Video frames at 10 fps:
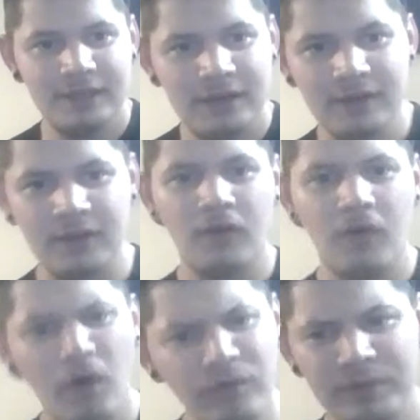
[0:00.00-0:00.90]

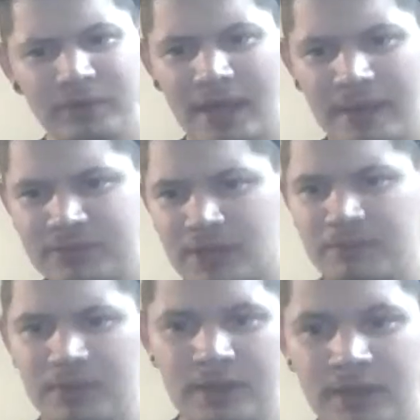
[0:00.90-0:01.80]
hopefully we catch
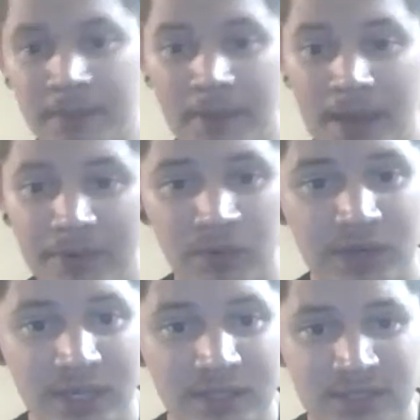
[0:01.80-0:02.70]
something, and maybe we'll
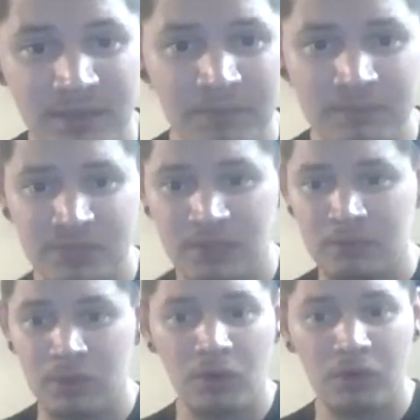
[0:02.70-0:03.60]
get some
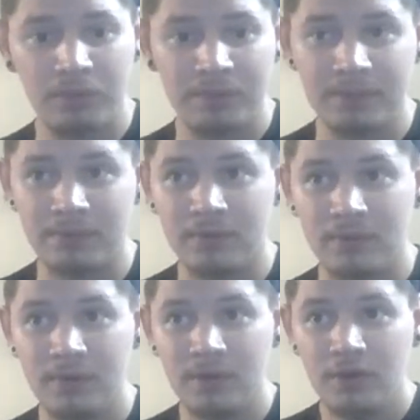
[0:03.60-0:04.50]
local people
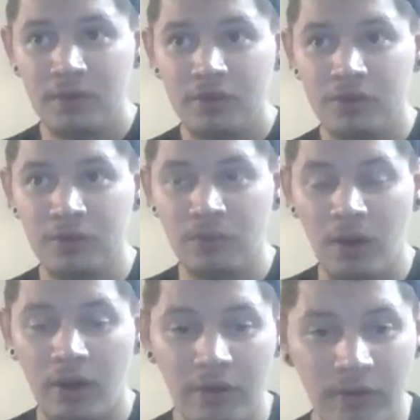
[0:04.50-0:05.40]
who
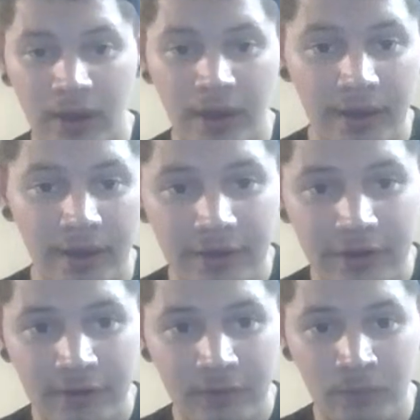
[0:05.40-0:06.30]
are
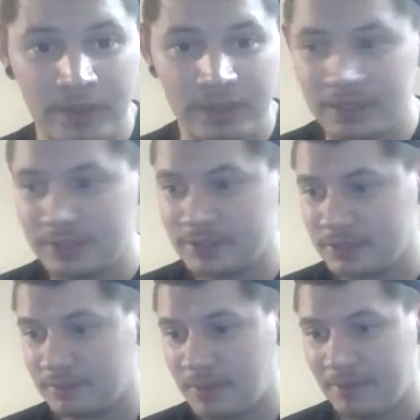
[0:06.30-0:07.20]
willing
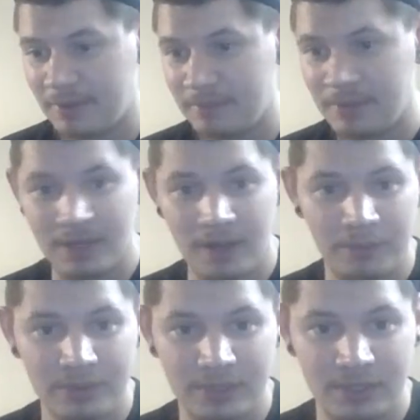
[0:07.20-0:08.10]
to maybe meet up
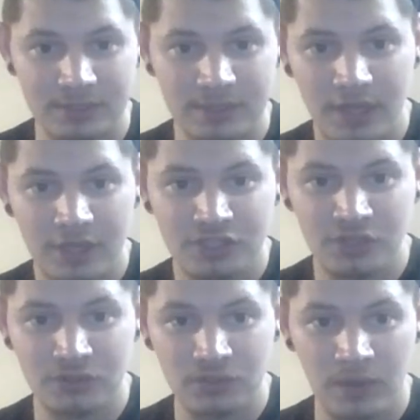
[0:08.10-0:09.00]
with us, show
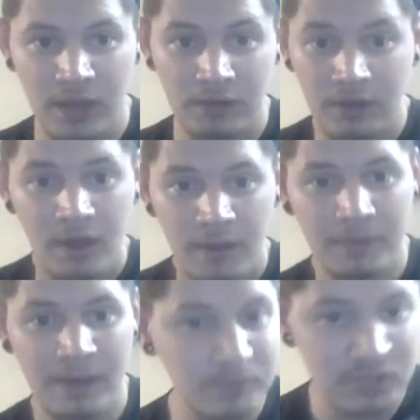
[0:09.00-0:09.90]
us around.
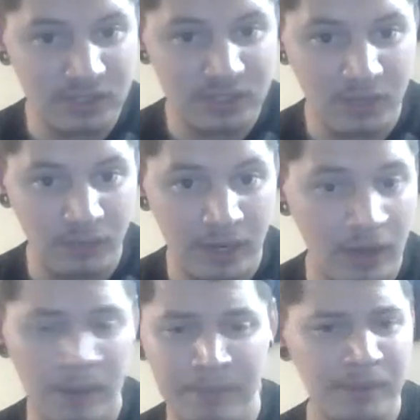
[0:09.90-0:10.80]
But I'm just gonna tell you right now,
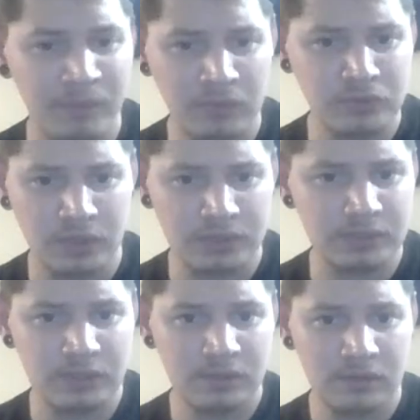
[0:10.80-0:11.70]
I probably won't trust
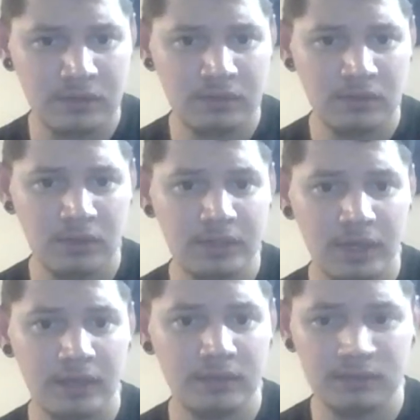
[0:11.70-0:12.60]
you.
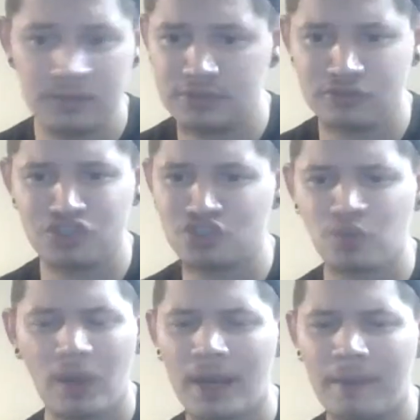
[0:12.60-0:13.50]
Okay, just
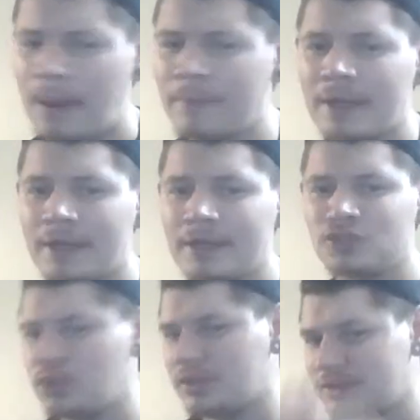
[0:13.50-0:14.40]
straight up, I'm not gonna trust